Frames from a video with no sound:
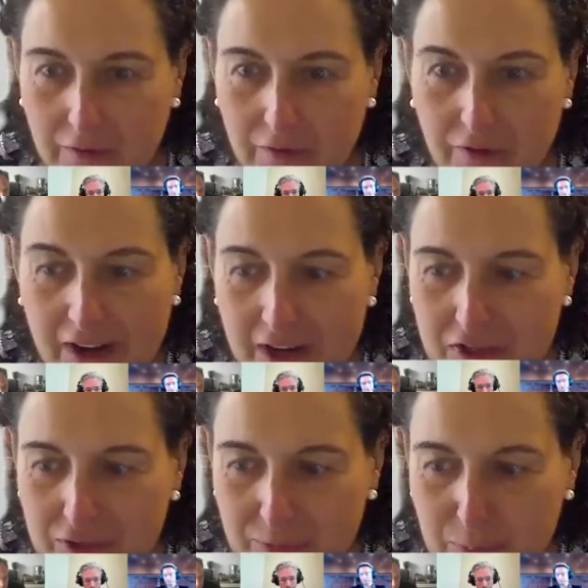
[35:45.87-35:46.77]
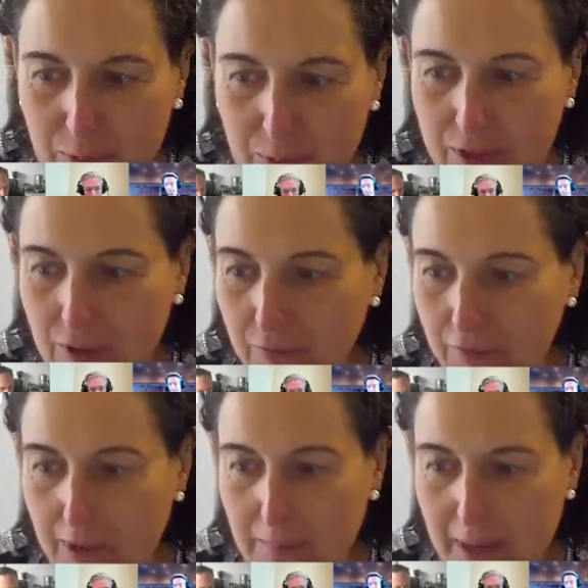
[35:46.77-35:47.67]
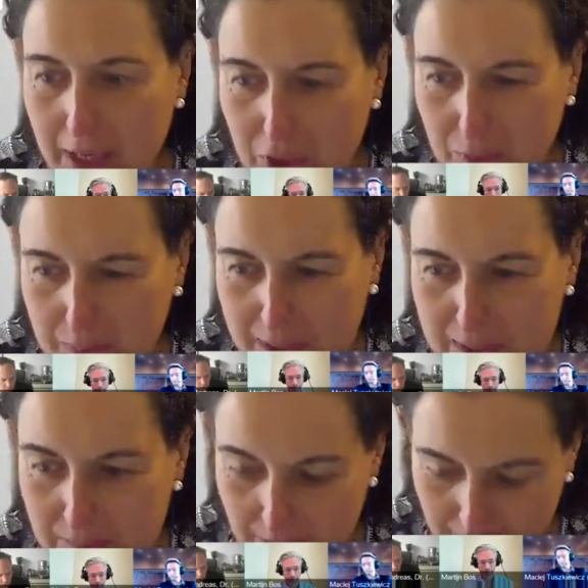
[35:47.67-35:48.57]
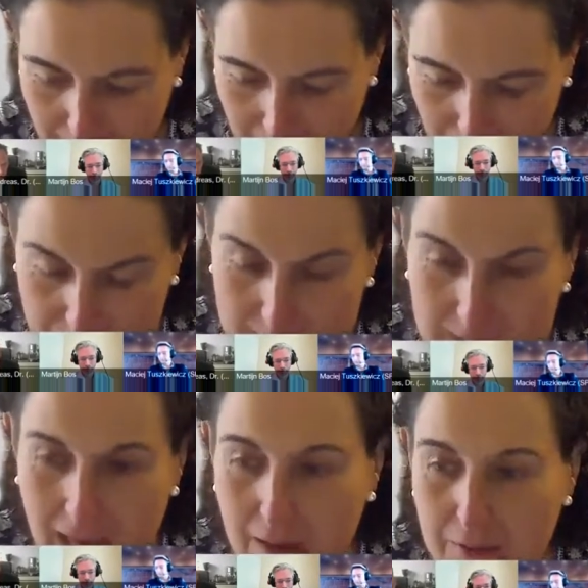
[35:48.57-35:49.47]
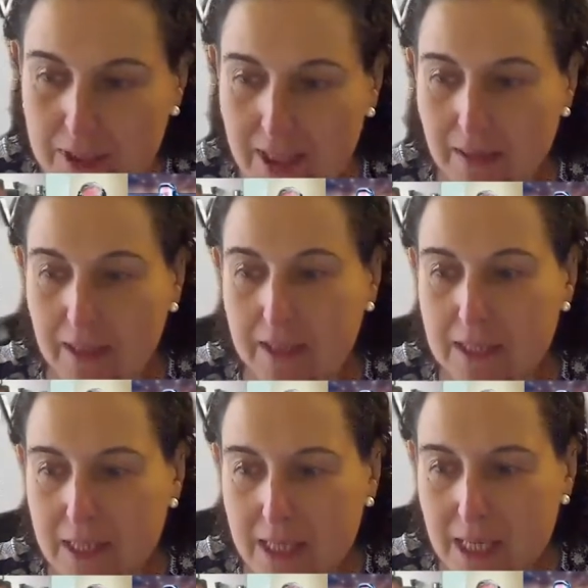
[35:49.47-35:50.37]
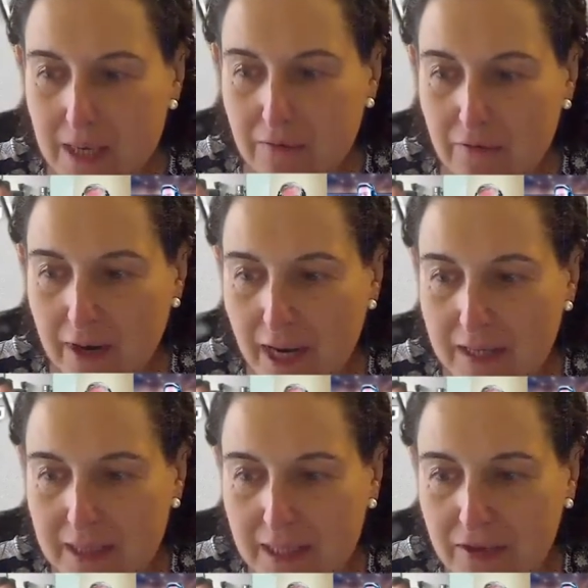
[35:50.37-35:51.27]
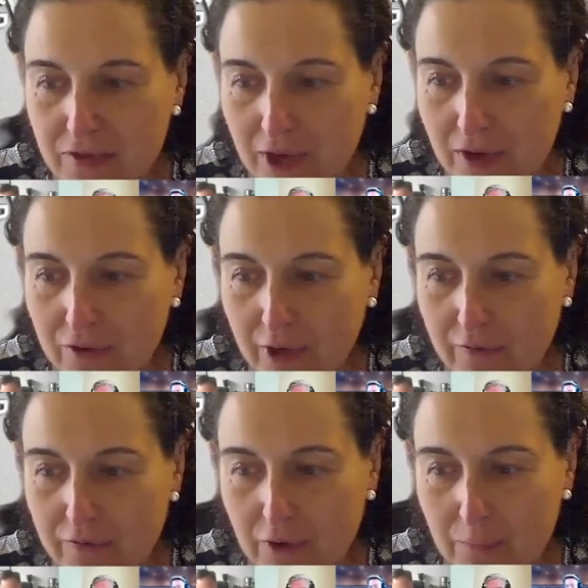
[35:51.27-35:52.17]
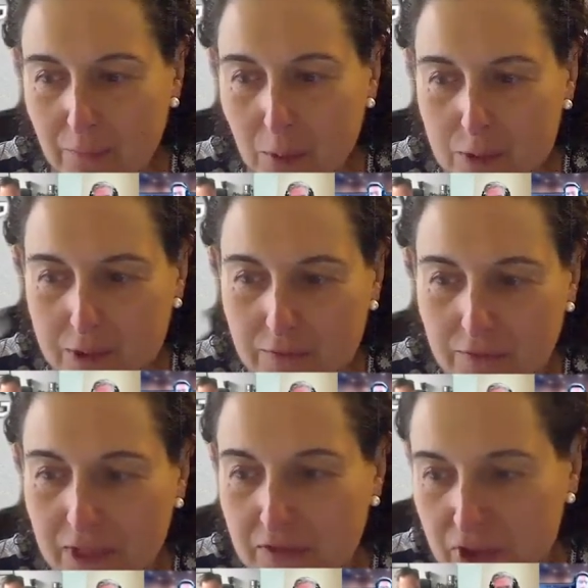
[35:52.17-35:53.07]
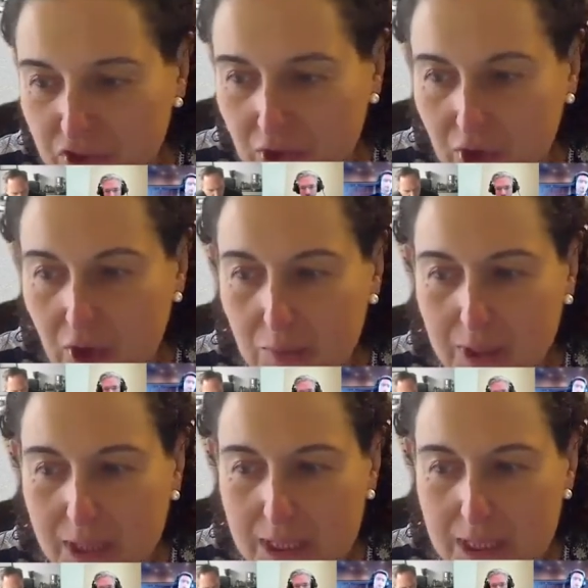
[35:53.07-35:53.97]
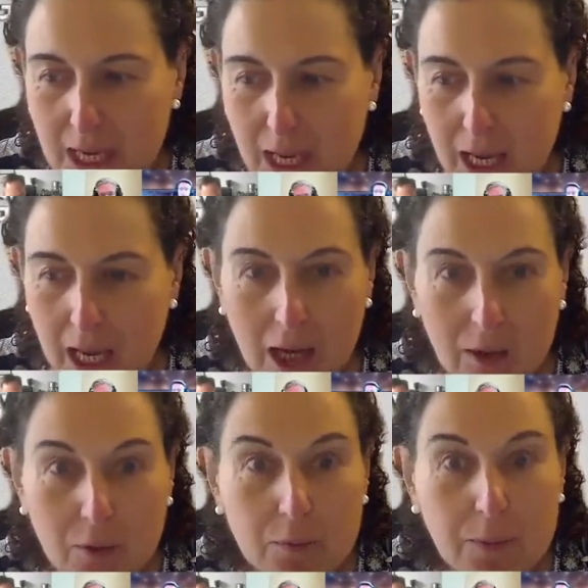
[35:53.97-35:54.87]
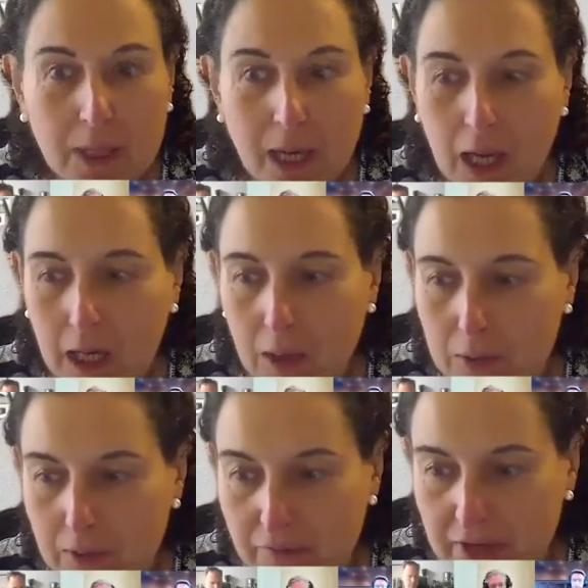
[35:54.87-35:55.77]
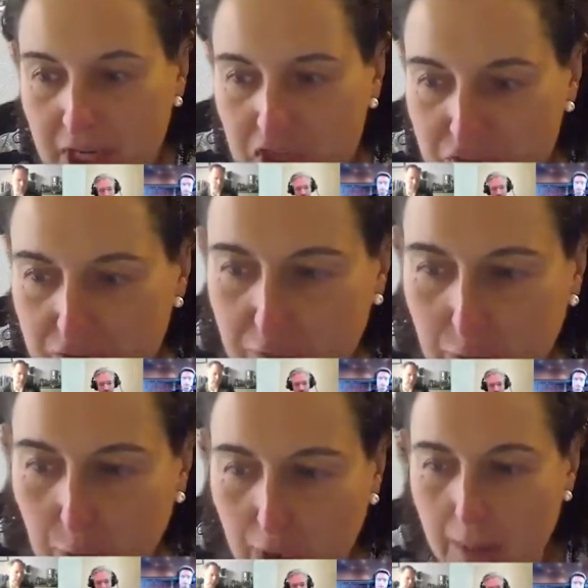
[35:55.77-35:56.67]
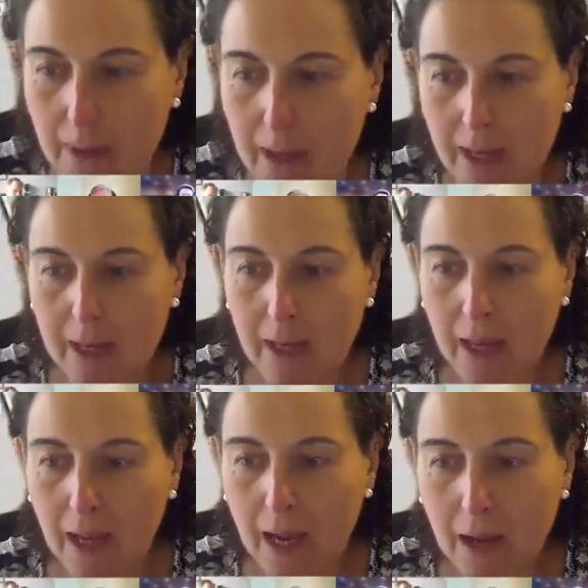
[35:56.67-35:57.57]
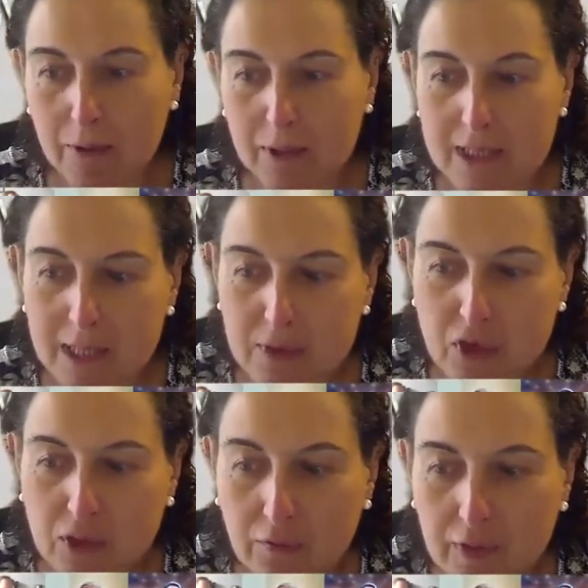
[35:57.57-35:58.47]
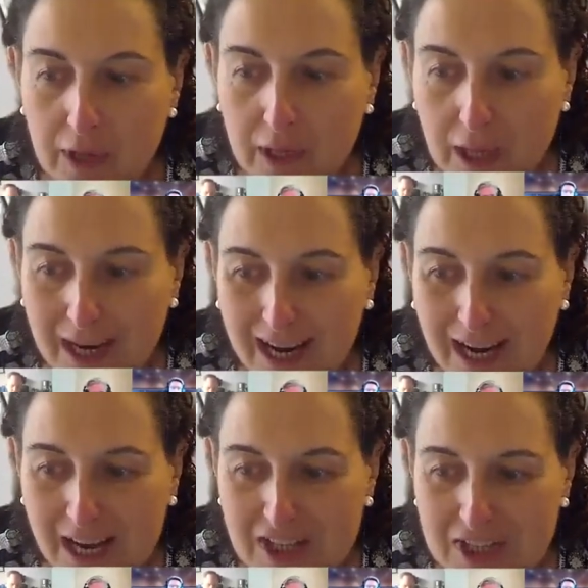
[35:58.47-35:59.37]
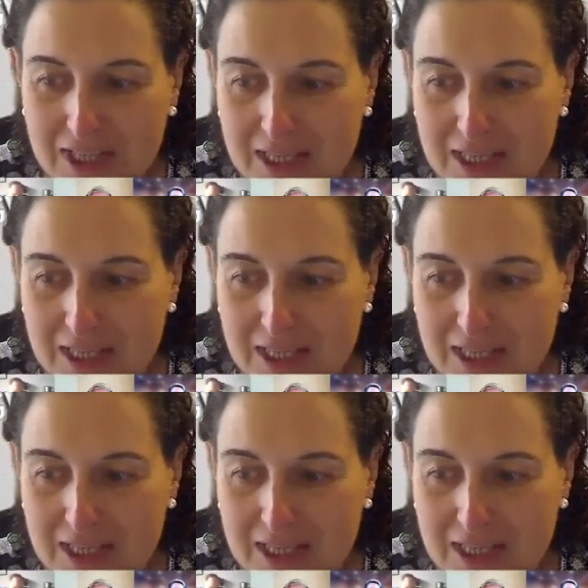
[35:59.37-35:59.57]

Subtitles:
financial reporting of many companies. First, I would say that the financing category from most of industrial companies could be a good definition for them. With the exception of the cash